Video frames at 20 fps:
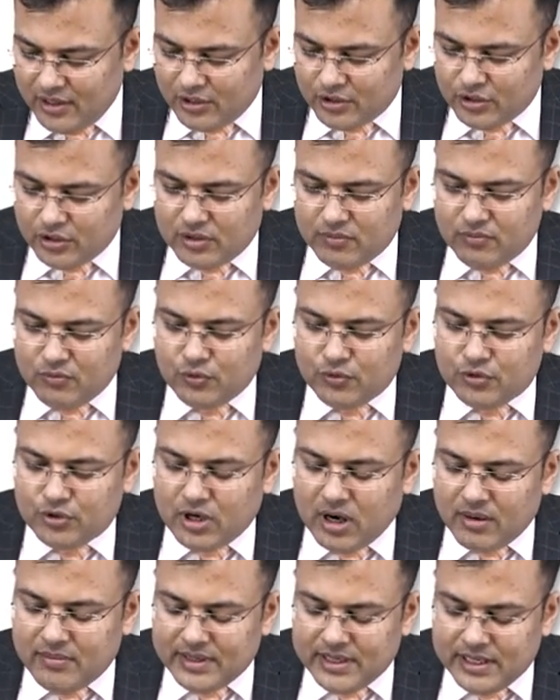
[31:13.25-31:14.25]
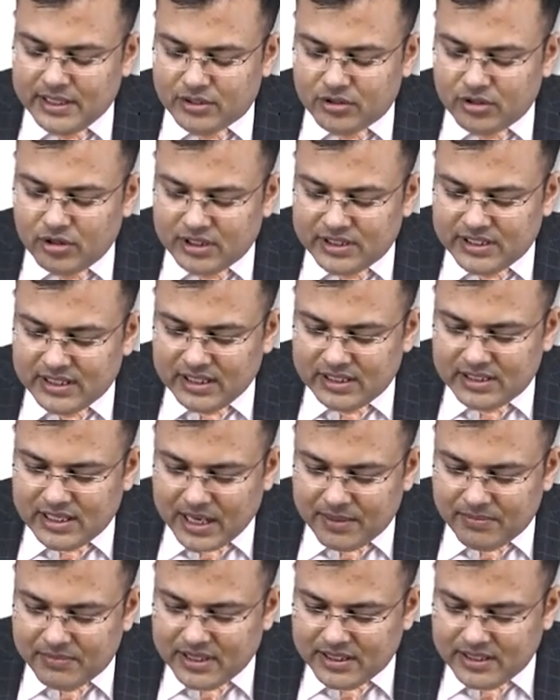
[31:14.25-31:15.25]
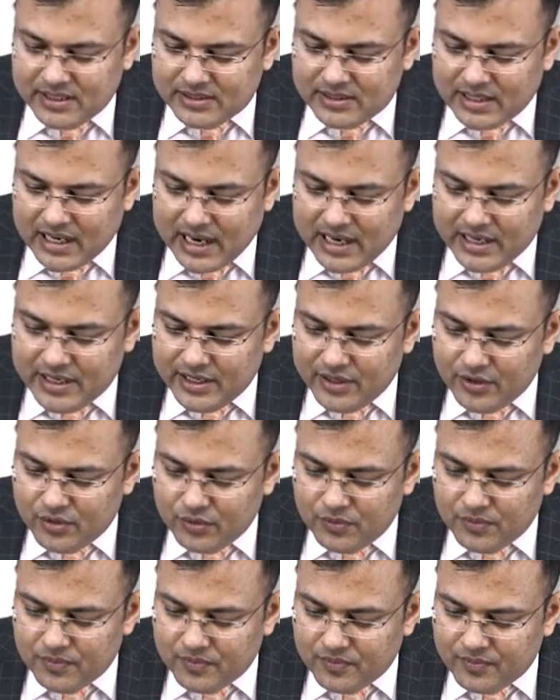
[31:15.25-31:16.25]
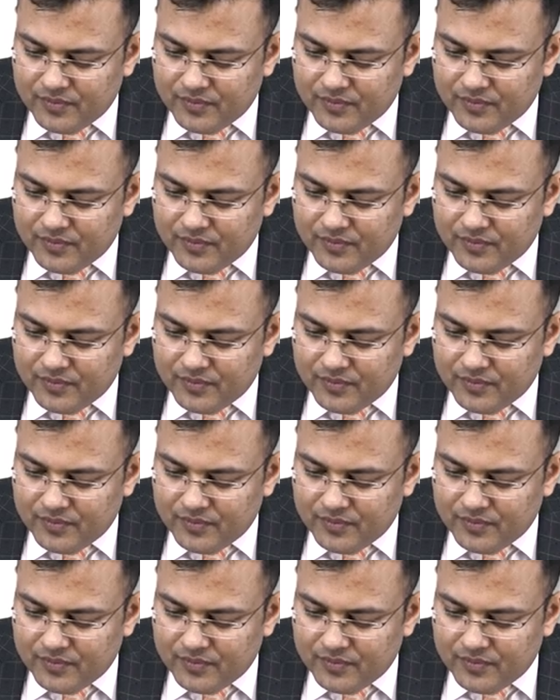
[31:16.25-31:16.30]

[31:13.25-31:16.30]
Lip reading: So the most common histological type, that is adeno.